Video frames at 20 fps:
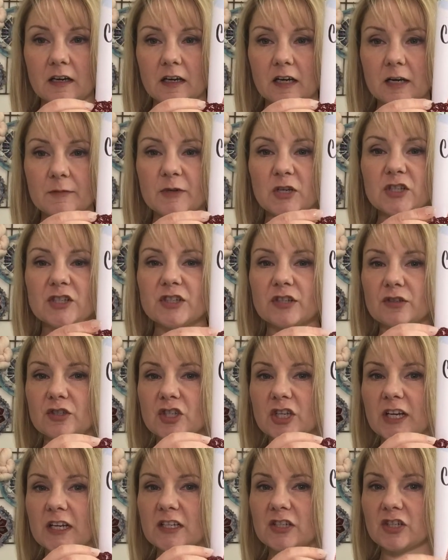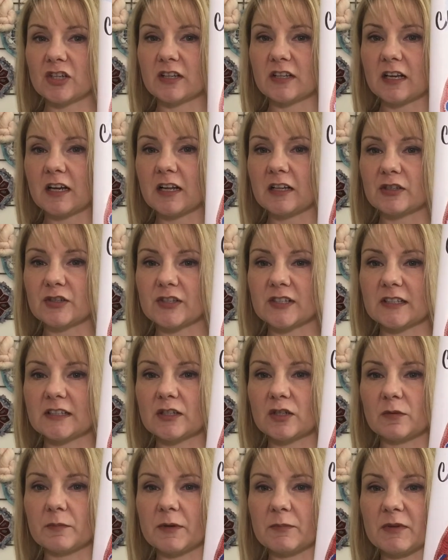I'm also changing the colors a
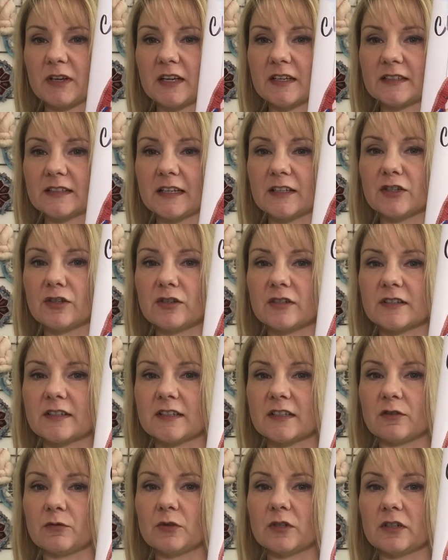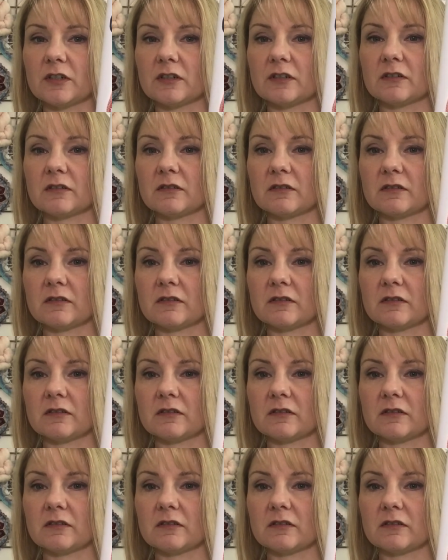little bit because I noticed there were